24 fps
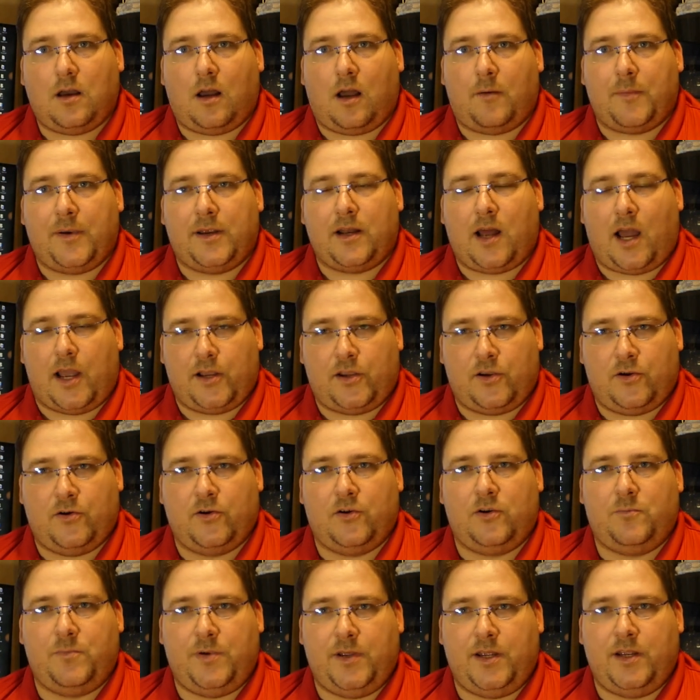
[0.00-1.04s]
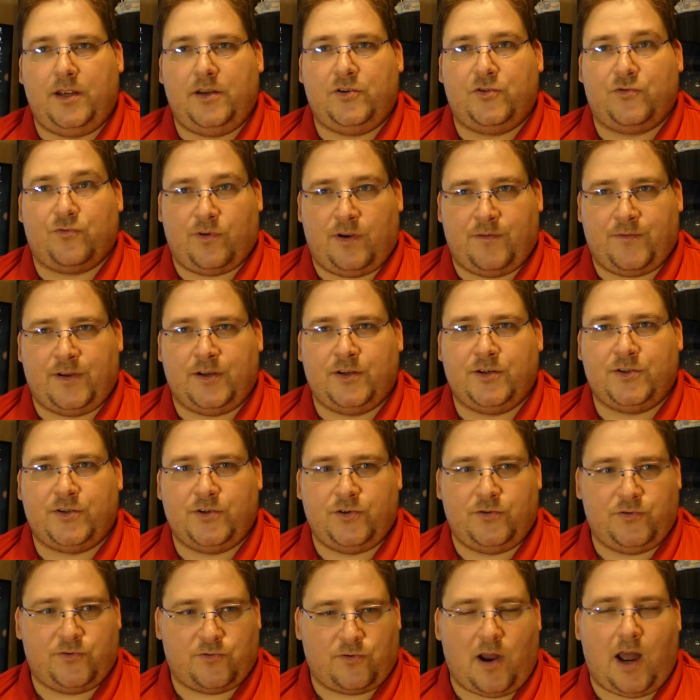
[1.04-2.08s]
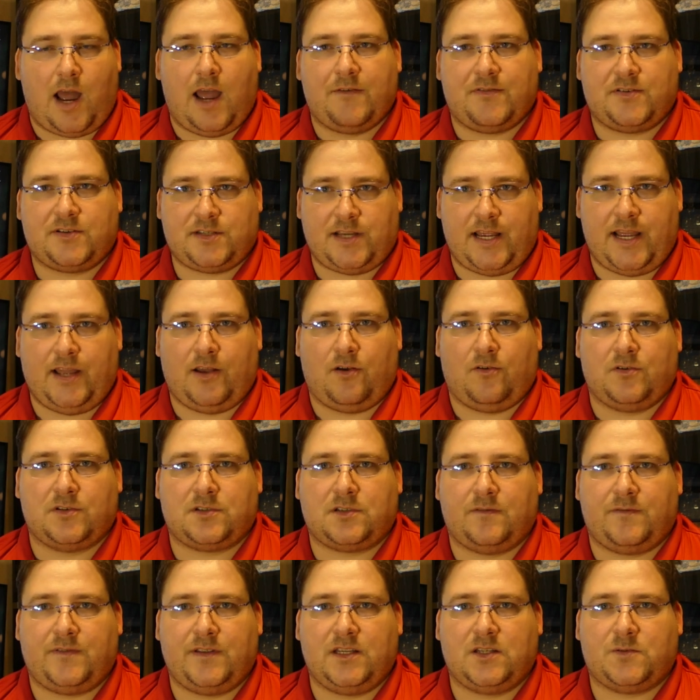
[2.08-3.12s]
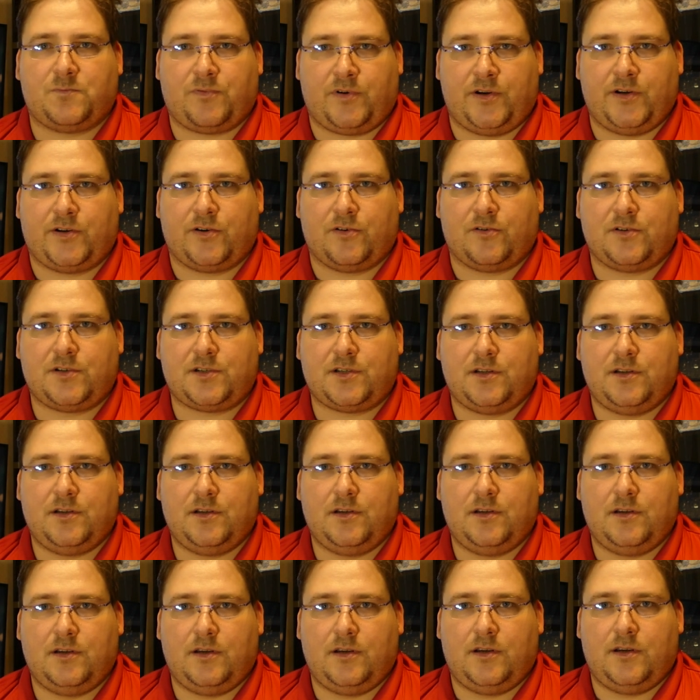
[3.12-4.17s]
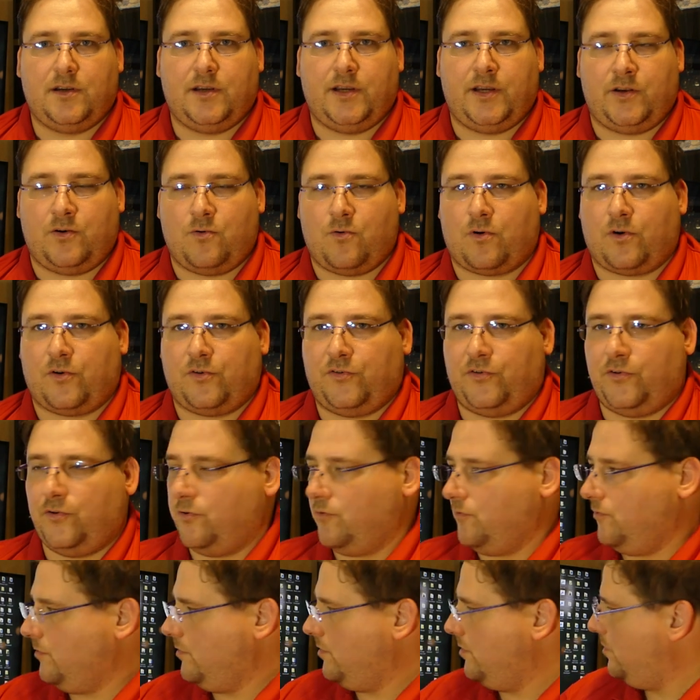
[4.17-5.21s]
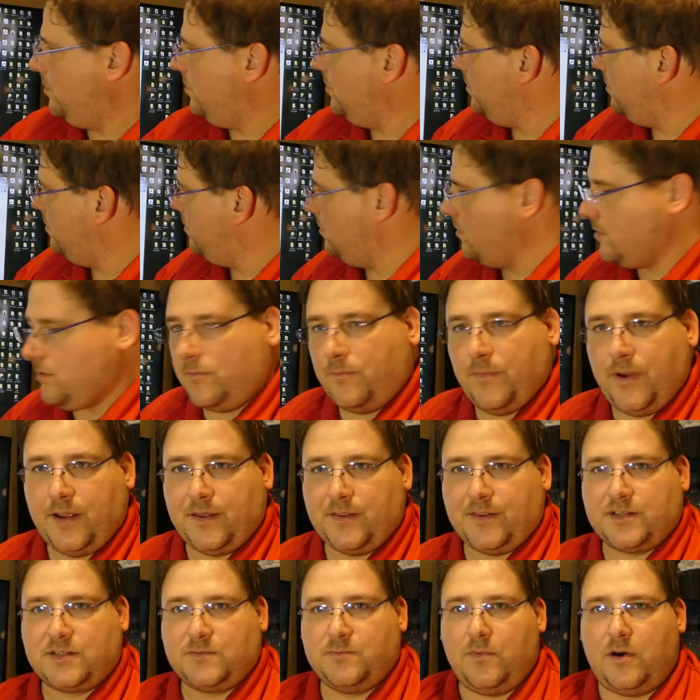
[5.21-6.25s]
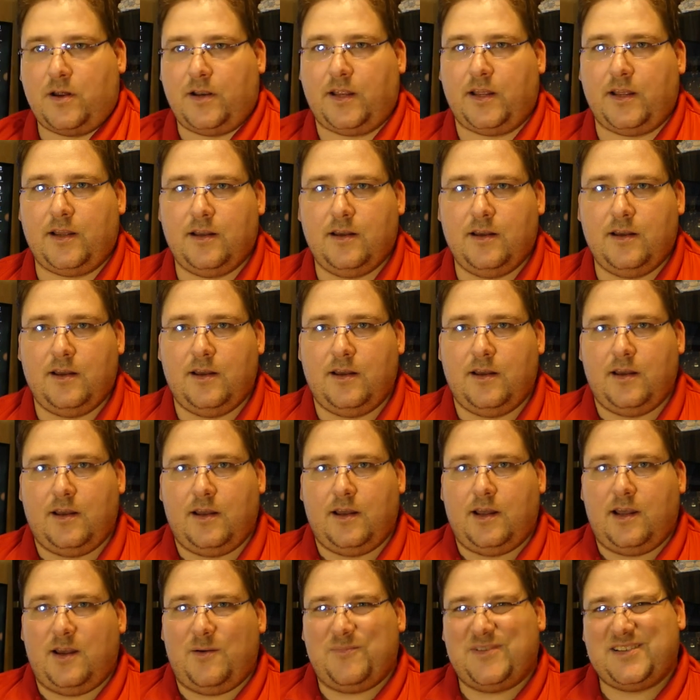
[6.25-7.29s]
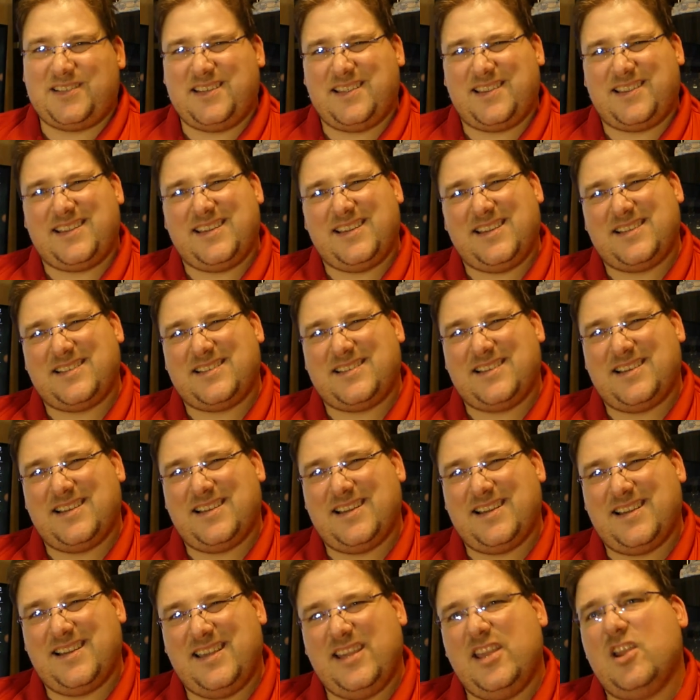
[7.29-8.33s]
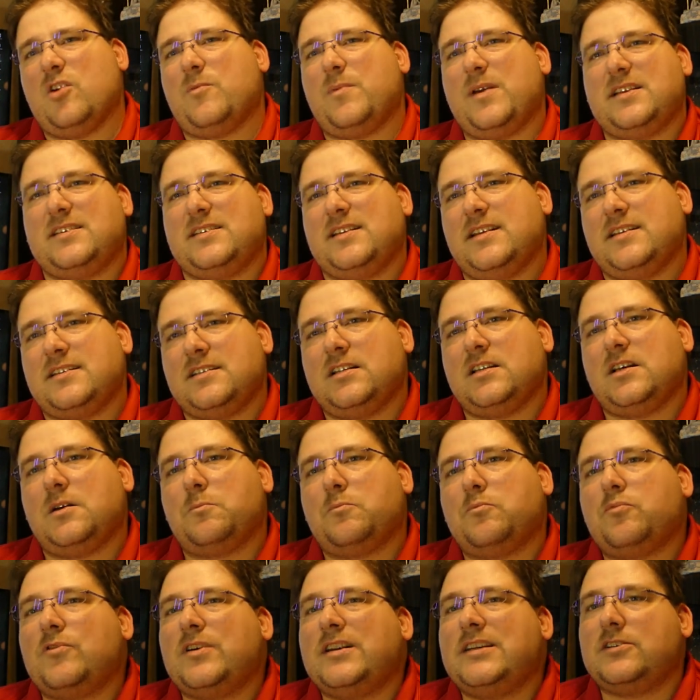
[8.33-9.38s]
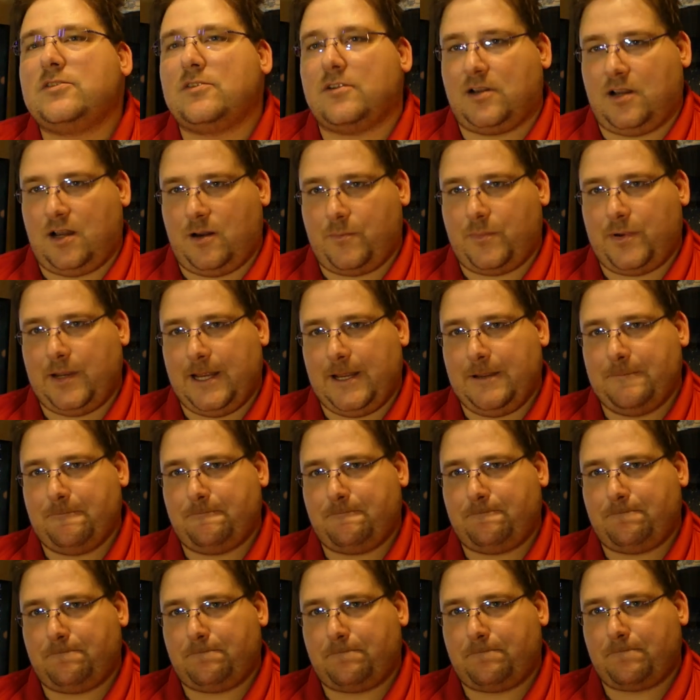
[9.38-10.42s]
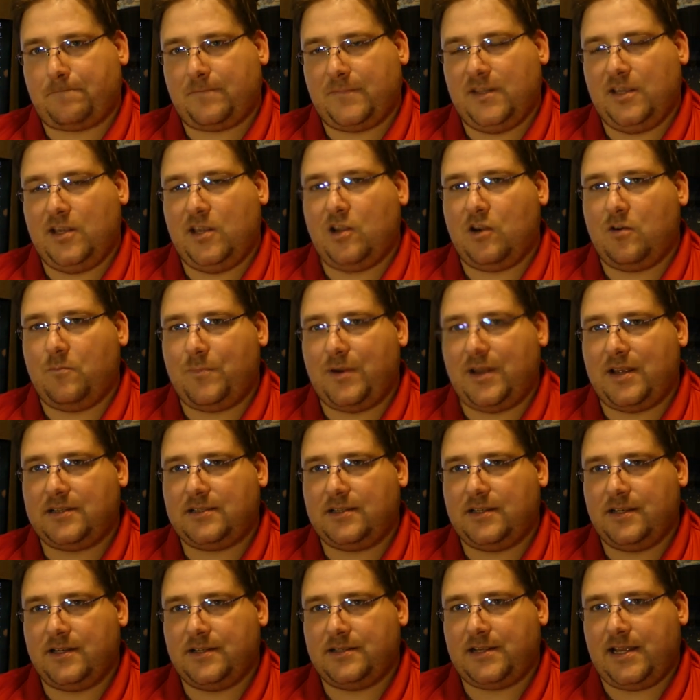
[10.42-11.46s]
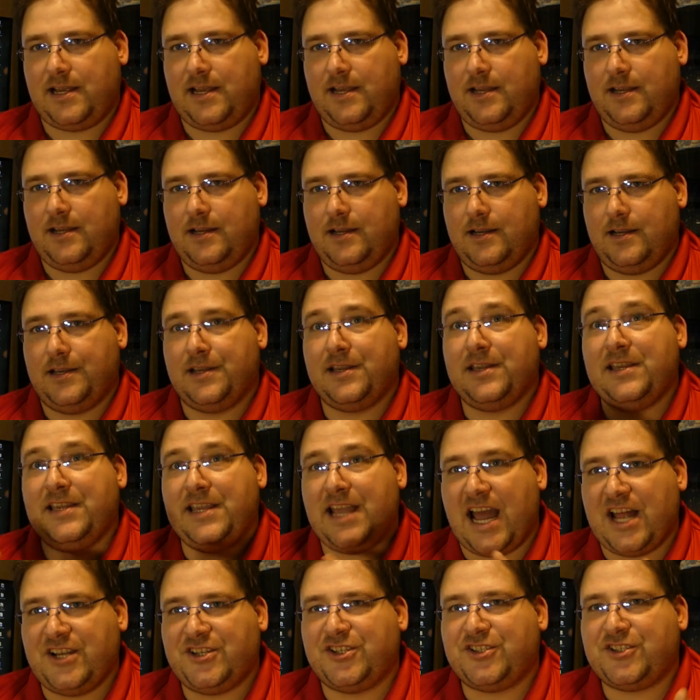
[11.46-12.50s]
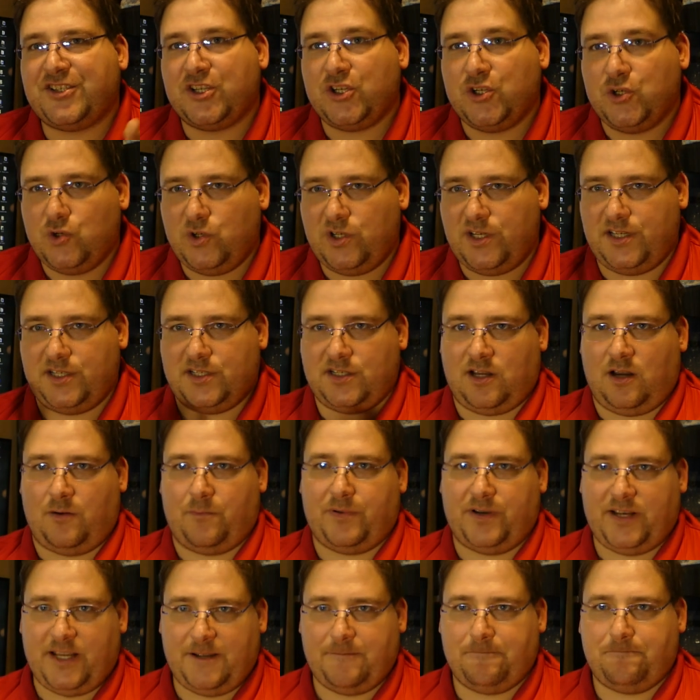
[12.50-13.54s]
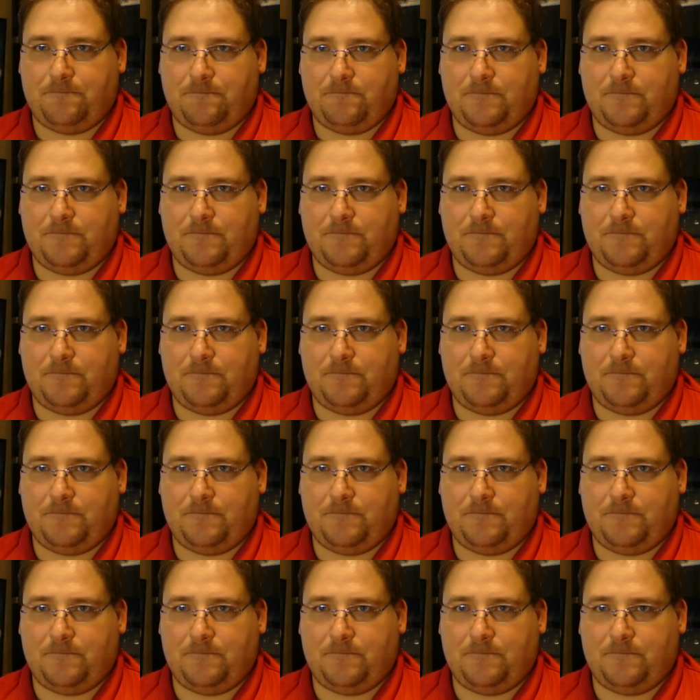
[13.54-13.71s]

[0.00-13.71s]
I mean, I could be driven to drive sales of these printers in order to make this money. But see, the thing is, GearBest isn't a printer company. GearBest is a gadgets and goodies company.